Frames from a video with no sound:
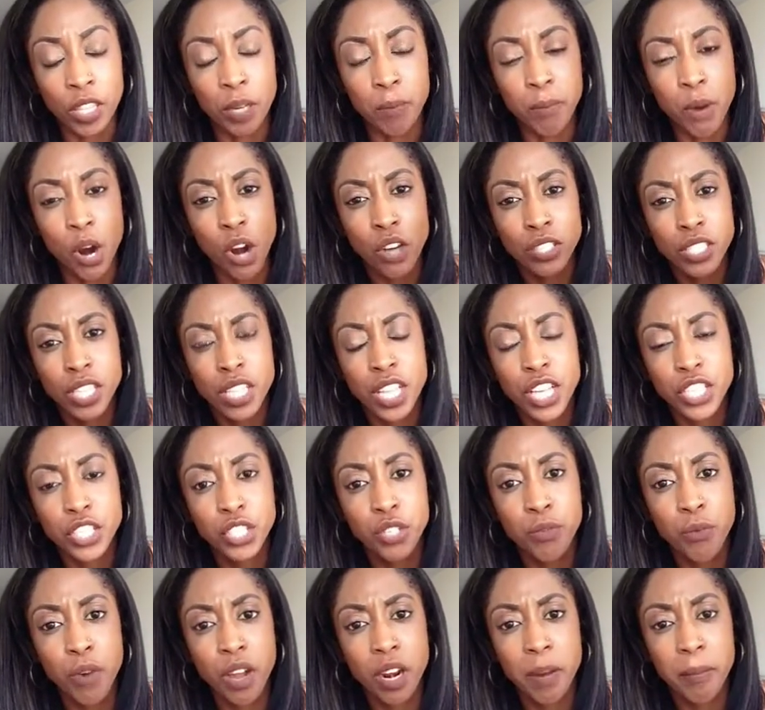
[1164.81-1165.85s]
the person that
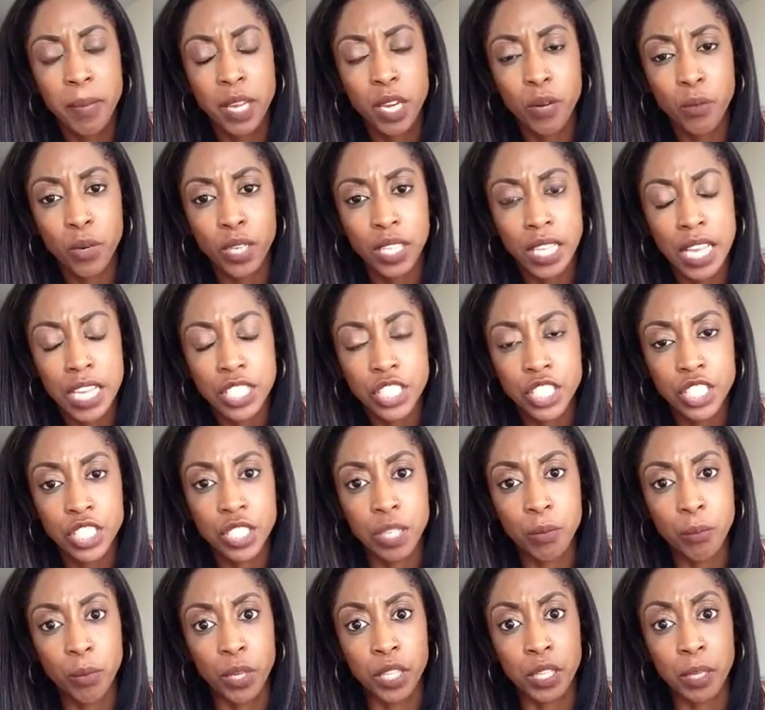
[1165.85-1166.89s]
you want to be in a
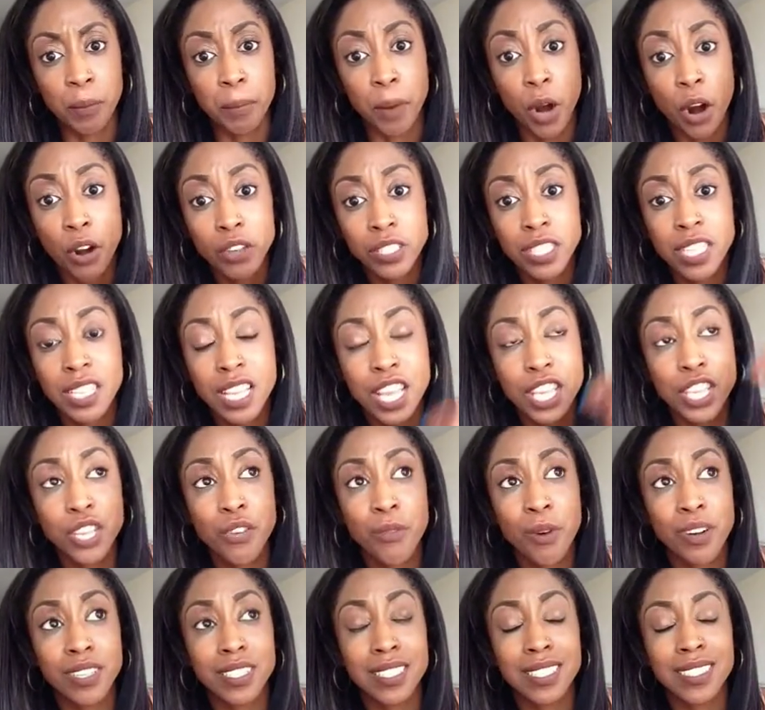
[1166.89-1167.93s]
relationship with, the person that
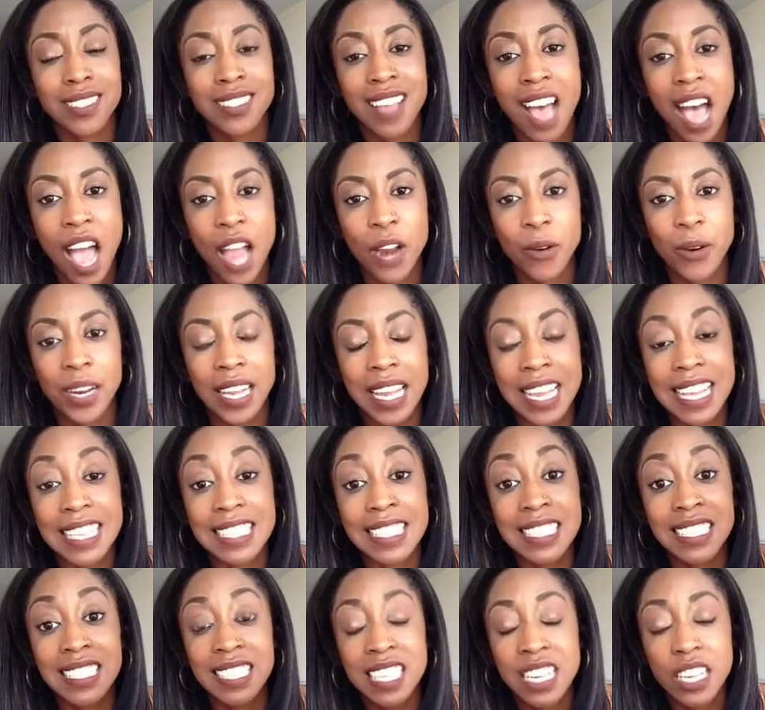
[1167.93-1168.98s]
you are desiring
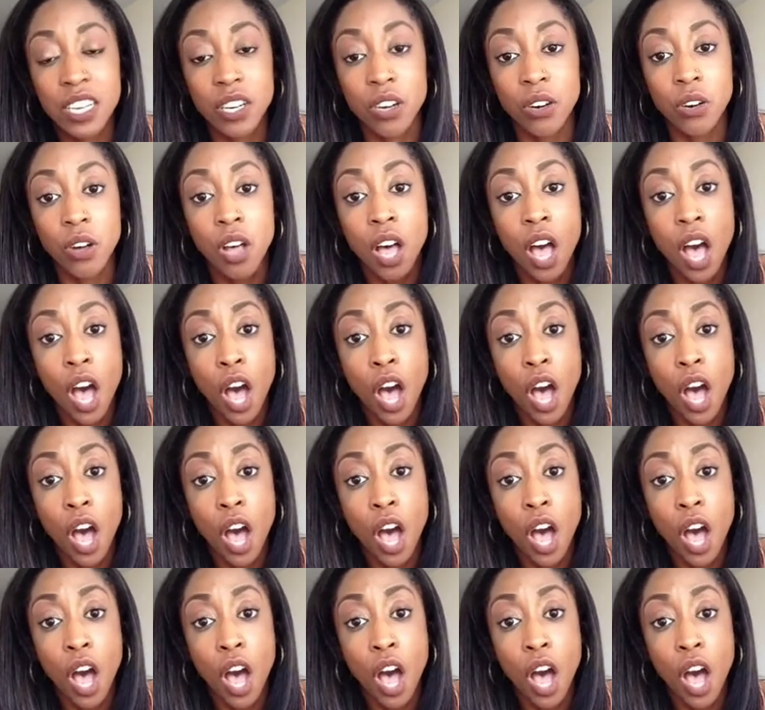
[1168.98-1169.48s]
is still